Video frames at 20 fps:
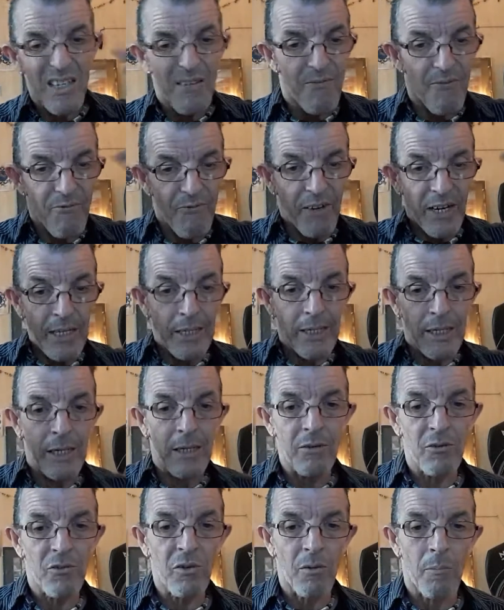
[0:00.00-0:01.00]
feeding
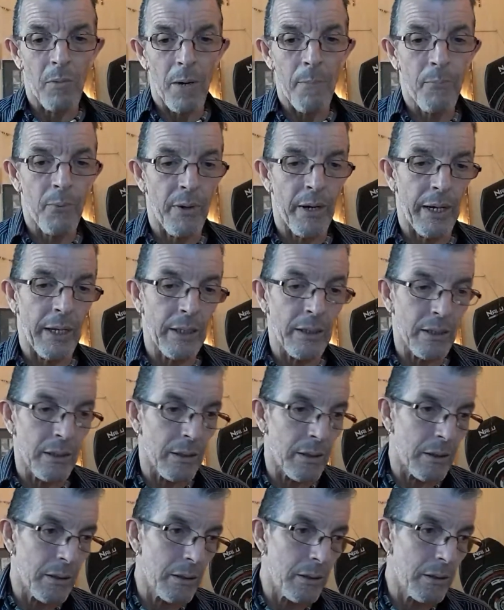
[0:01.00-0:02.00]
into my brain.